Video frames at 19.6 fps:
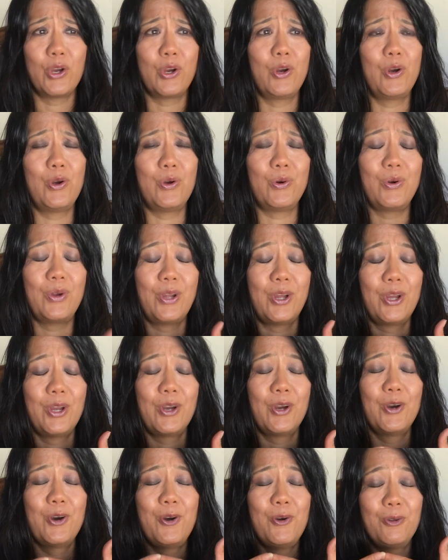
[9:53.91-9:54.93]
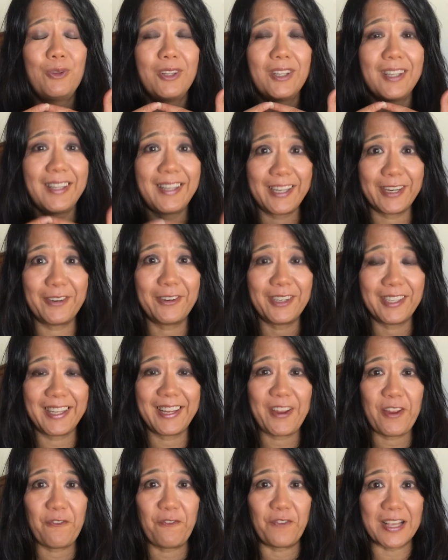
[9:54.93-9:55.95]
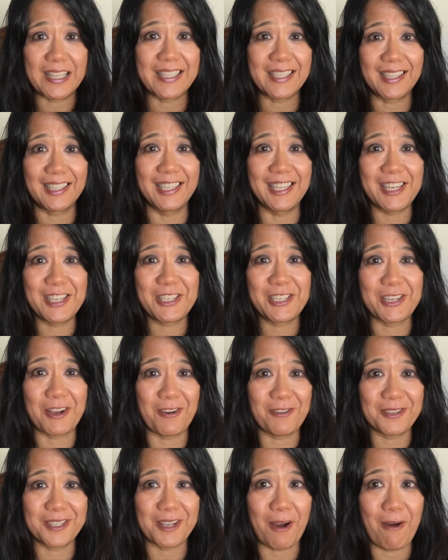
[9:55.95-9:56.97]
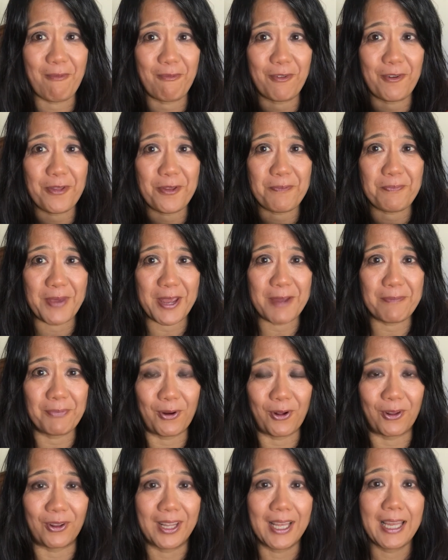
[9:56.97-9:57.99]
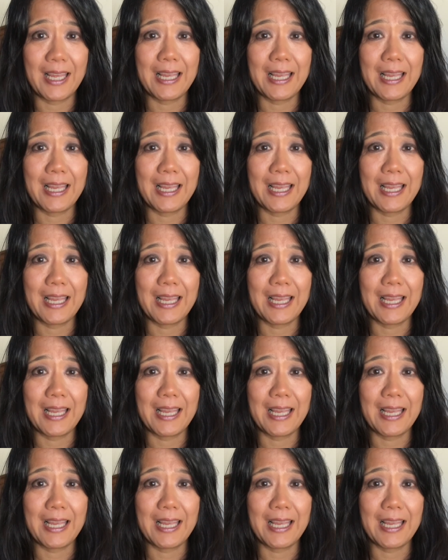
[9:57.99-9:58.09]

who literally physically shows up for the people.